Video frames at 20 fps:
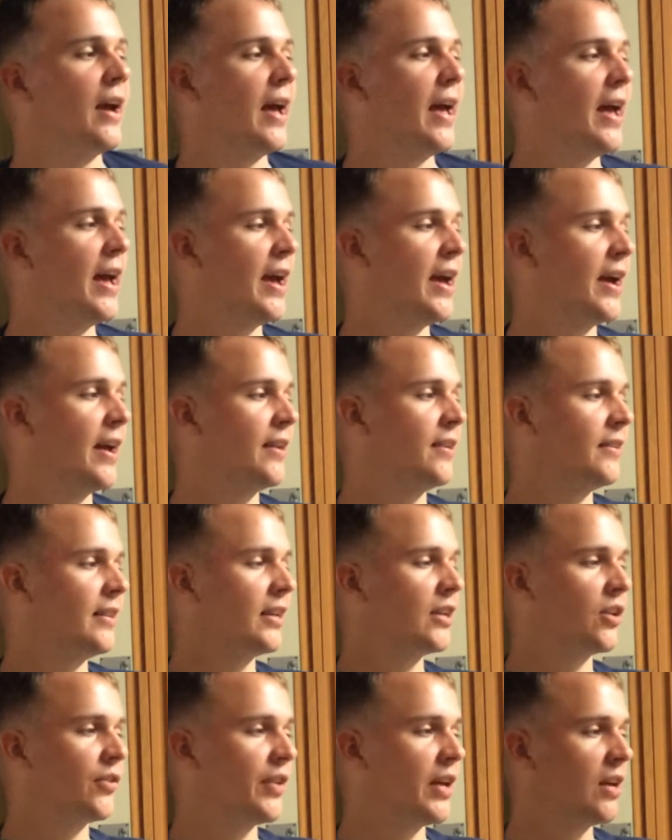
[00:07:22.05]
and
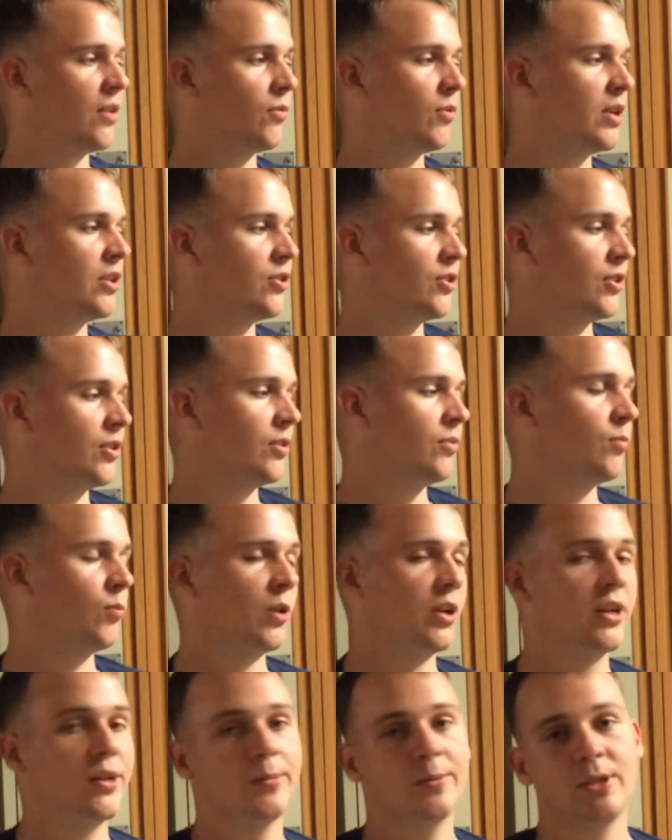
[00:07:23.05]
they could have had it rendered
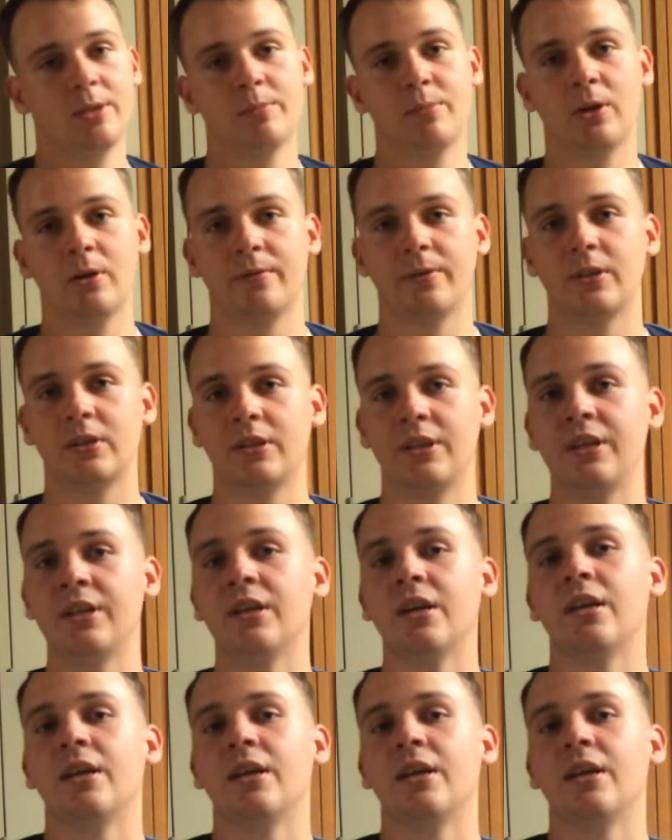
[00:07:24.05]
100% perfectly.